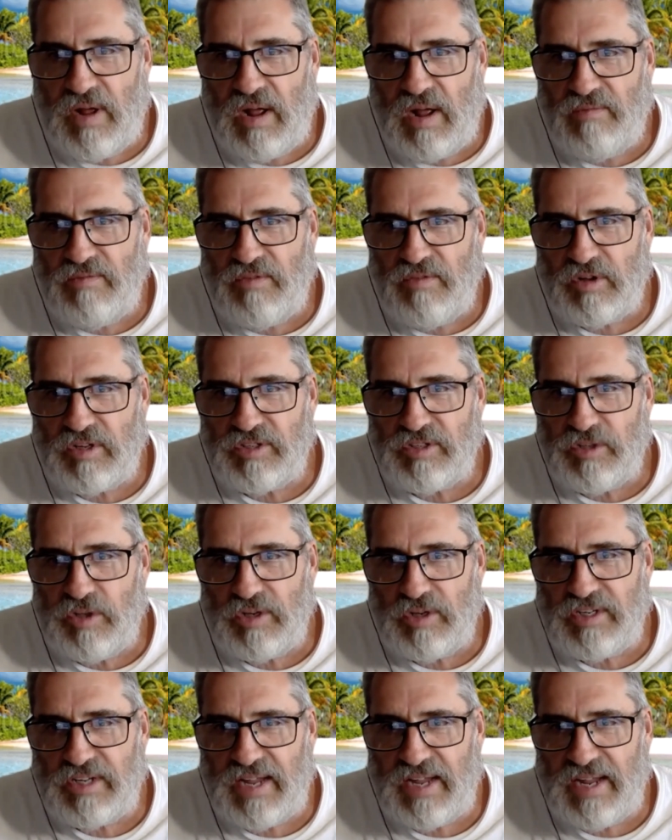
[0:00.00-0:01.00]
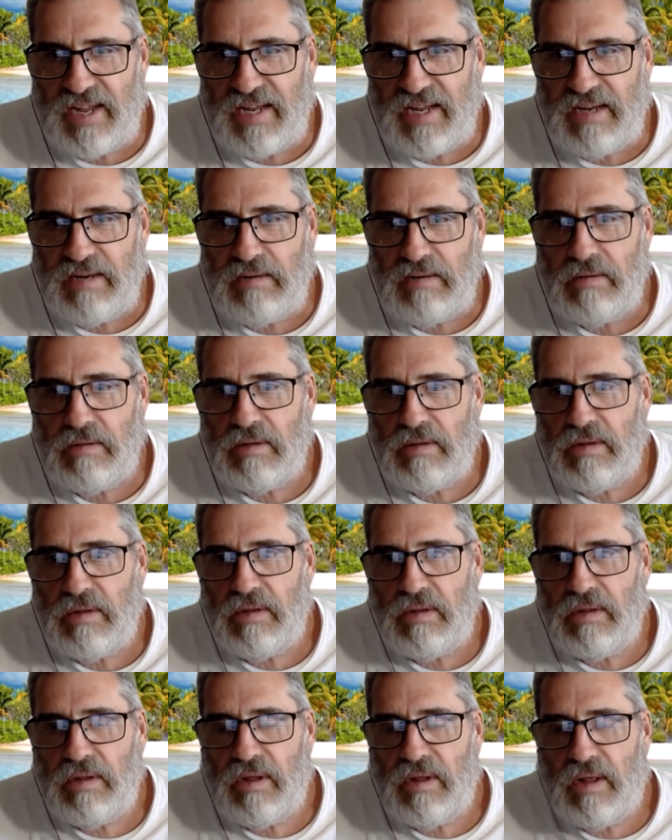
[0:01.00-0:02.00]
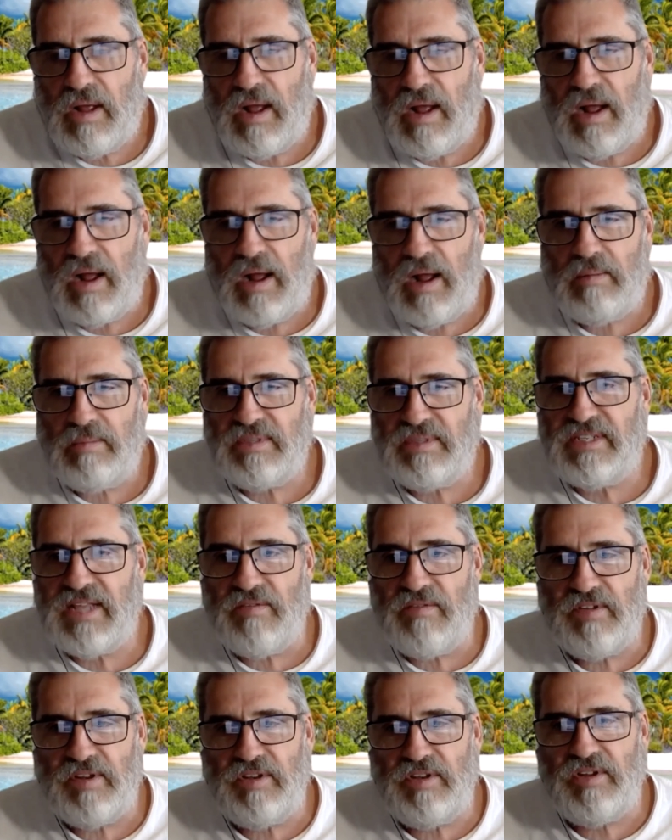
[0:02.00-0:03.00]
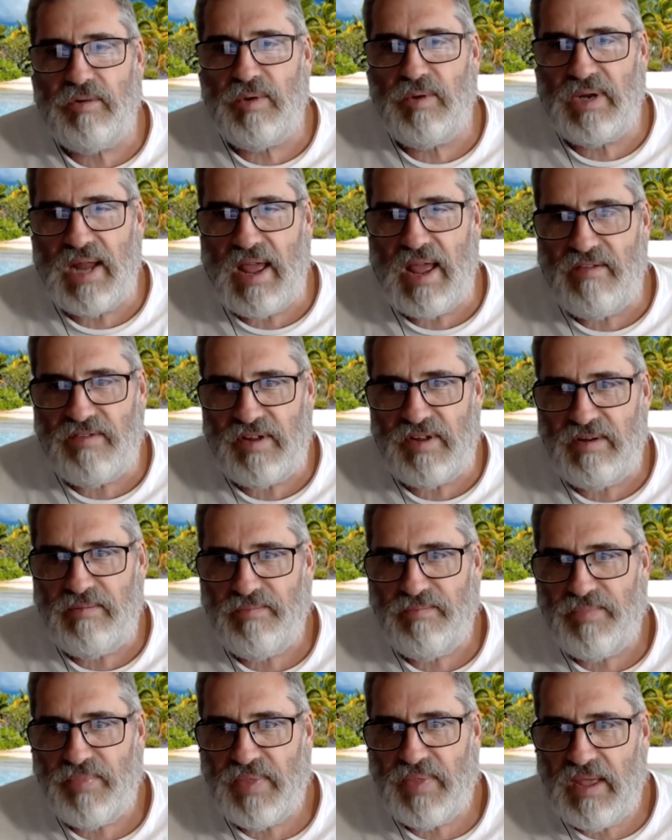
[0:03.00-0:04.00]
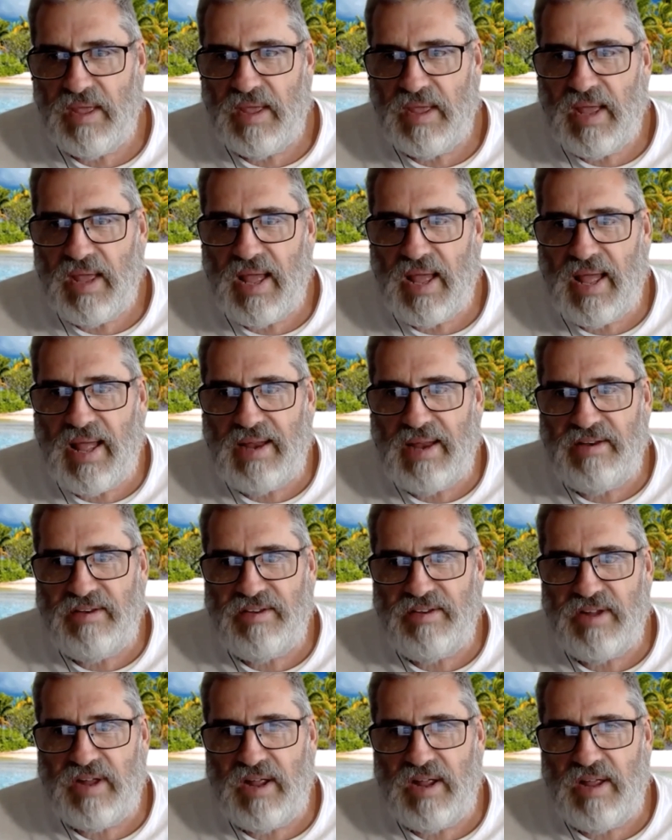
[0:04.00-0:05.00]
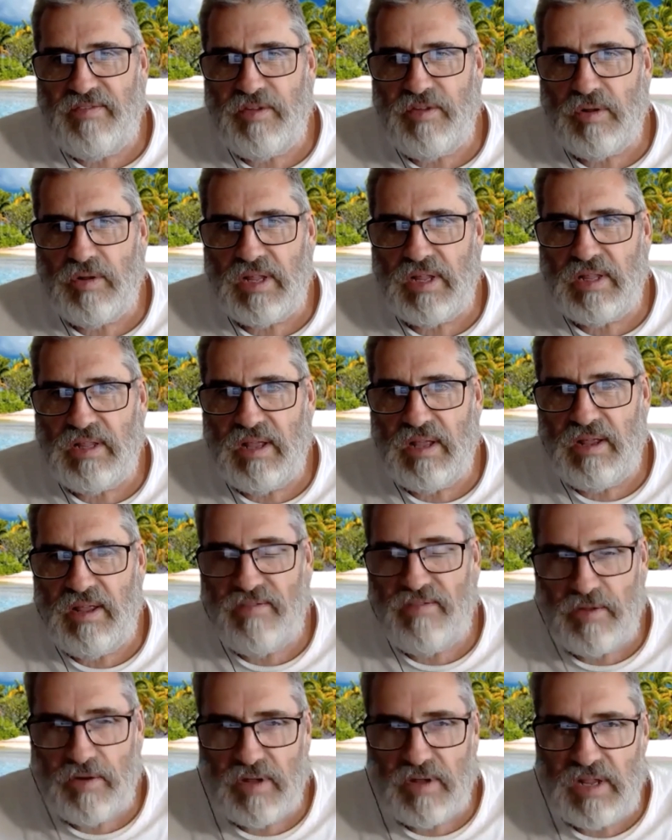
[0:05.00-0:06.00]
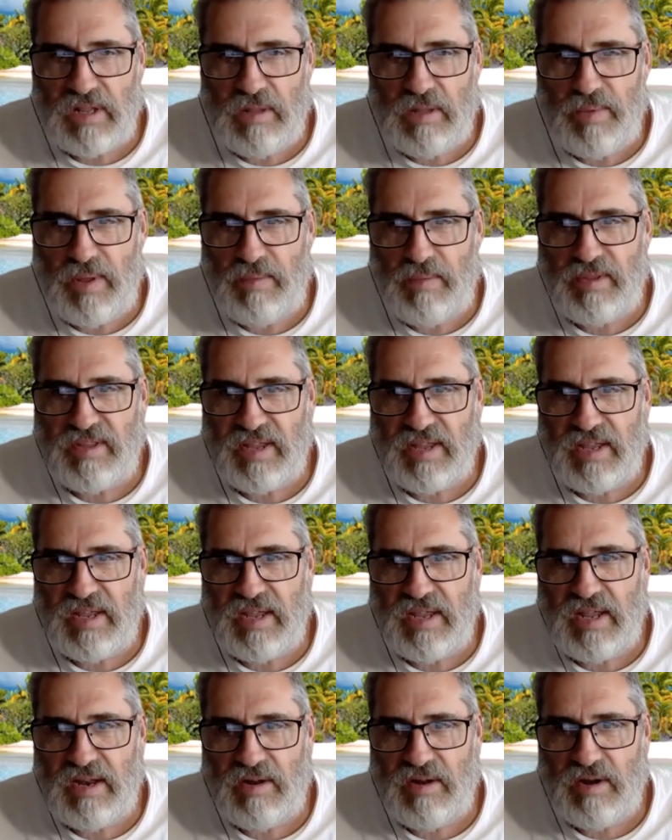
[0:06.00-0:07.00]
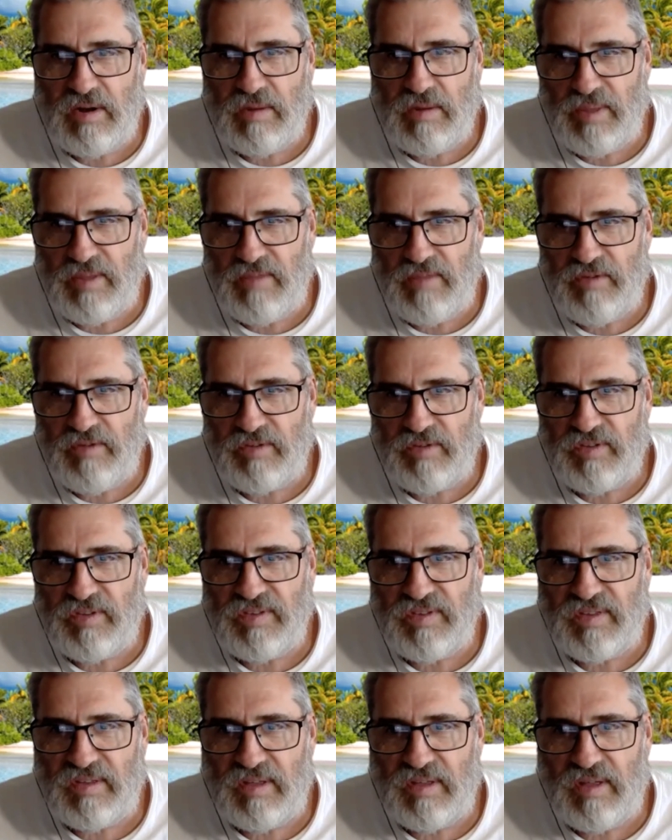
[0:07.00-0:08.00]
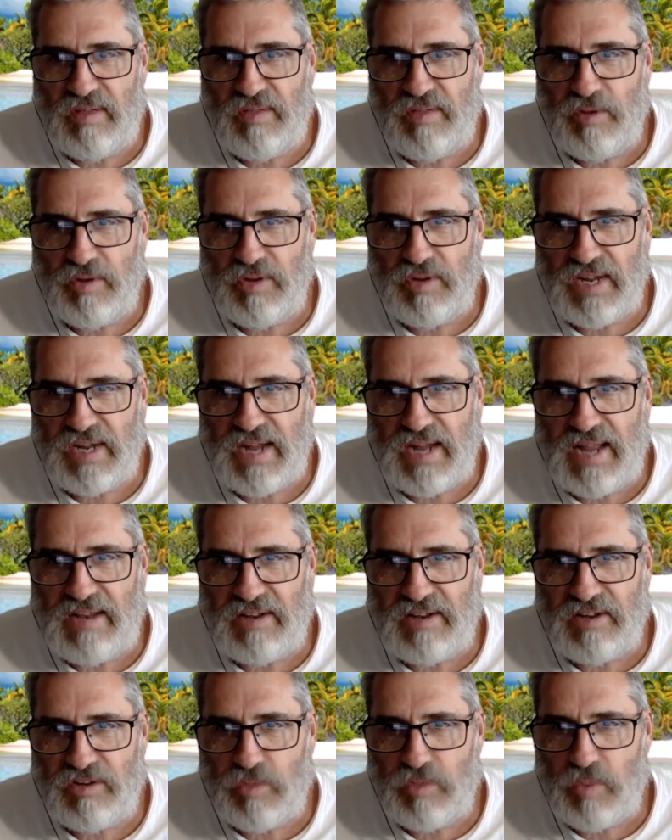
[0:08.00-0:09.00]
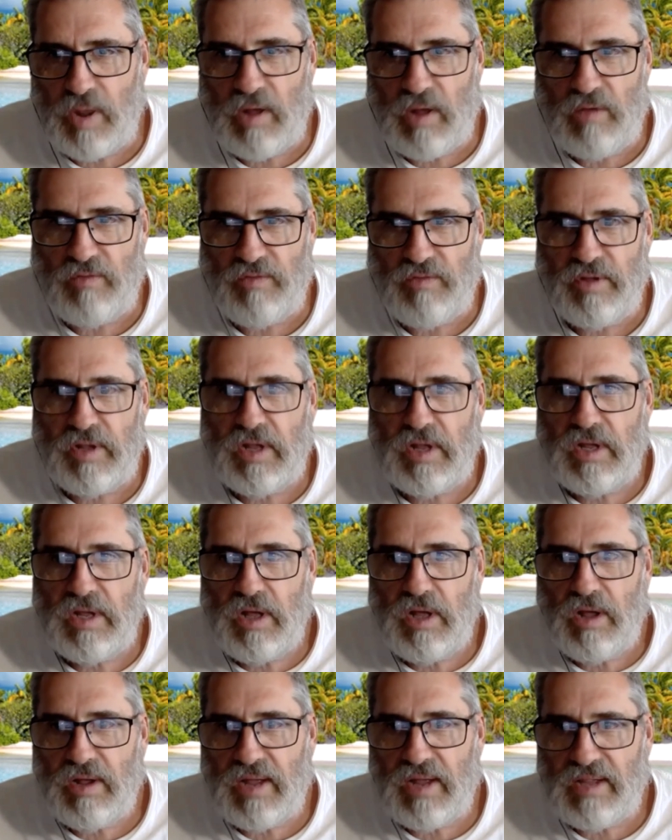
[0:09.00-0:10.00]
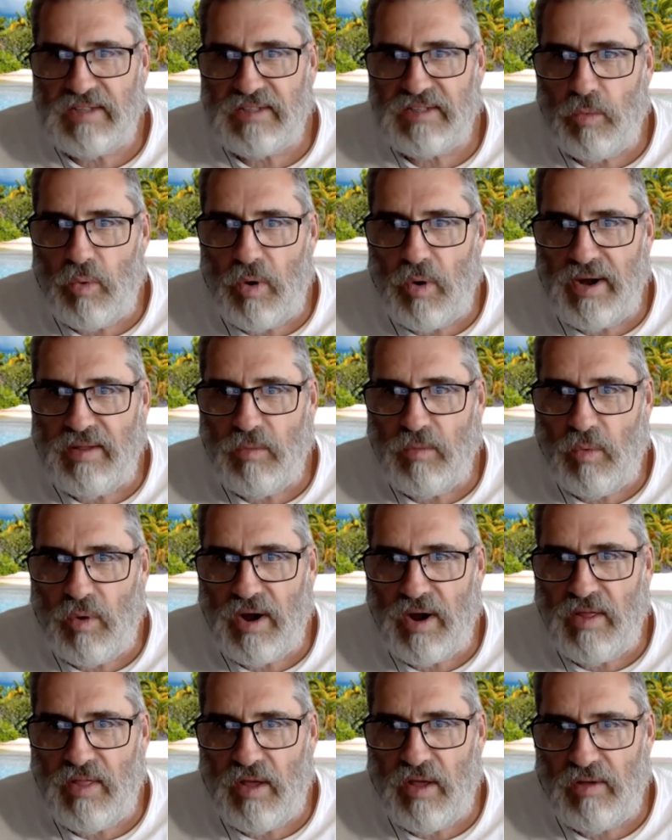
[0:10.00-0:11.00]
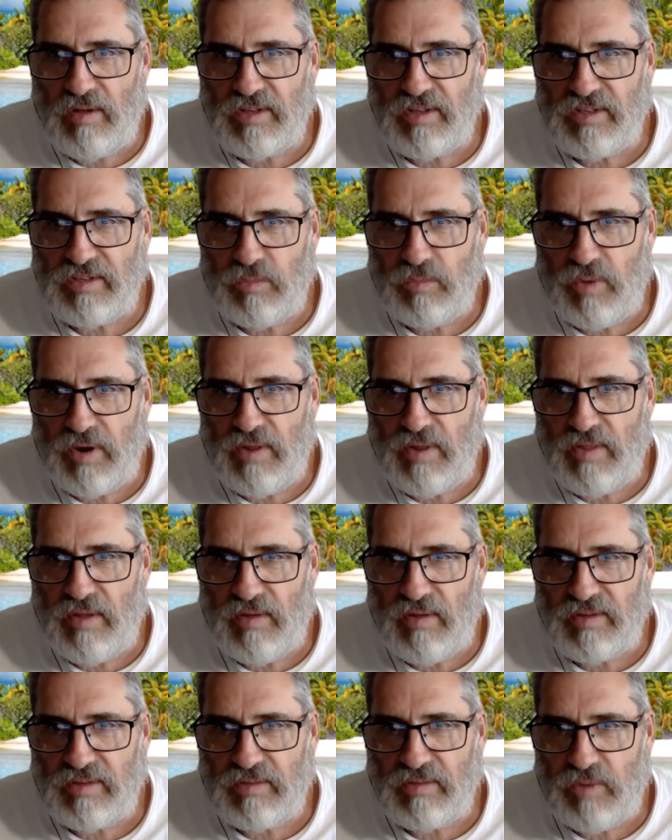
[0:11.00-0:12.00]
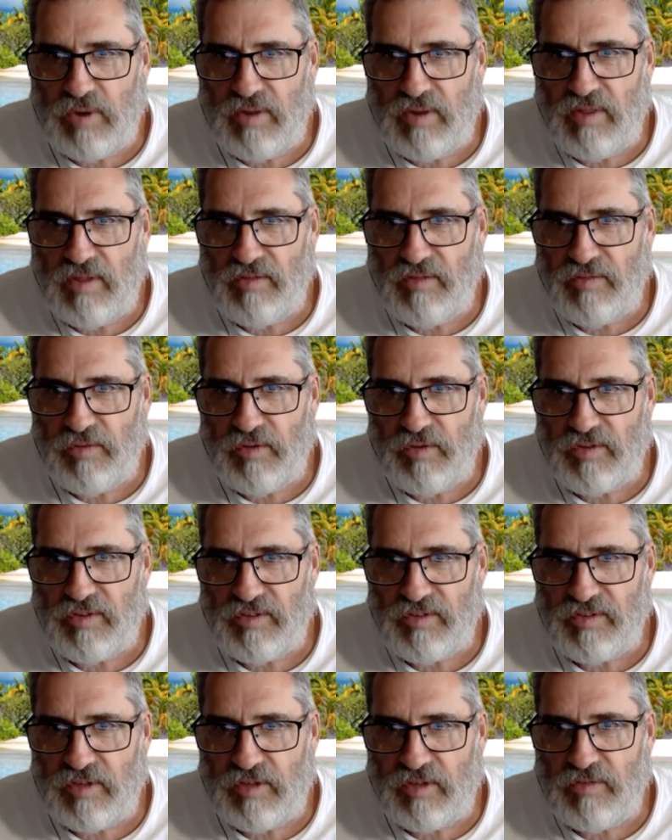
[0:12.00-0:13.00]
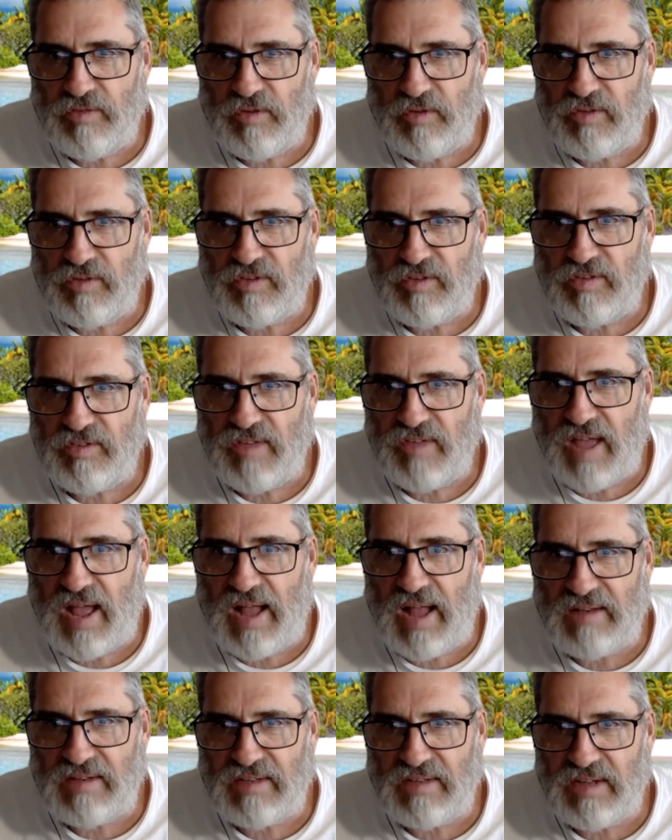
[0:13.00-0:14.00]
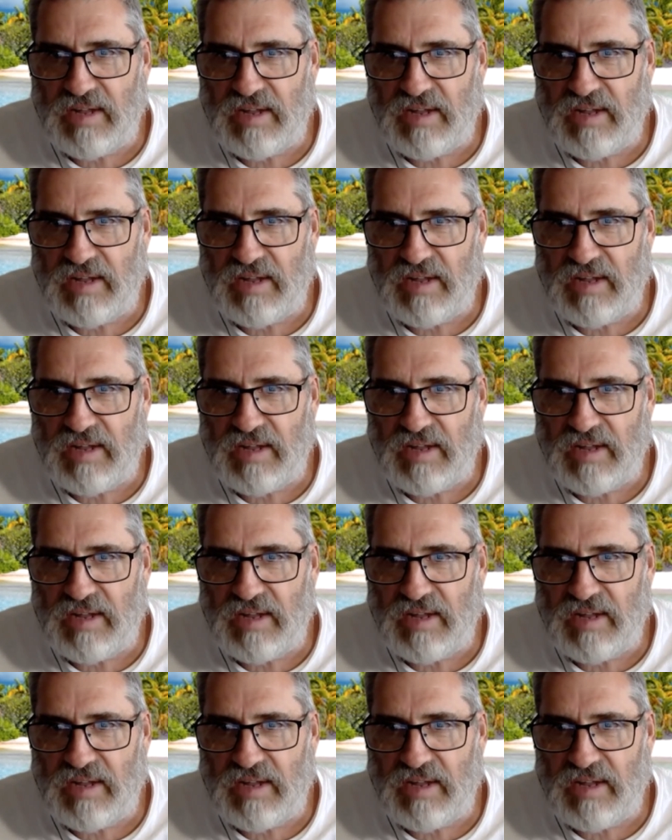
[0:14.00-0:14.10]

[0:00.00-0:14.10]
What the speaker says: verse 13, 7 to 11. And if you look in the BBT Gita, it'll be verses 13, 8 to 12. Okay, so what are those verses? Those verses start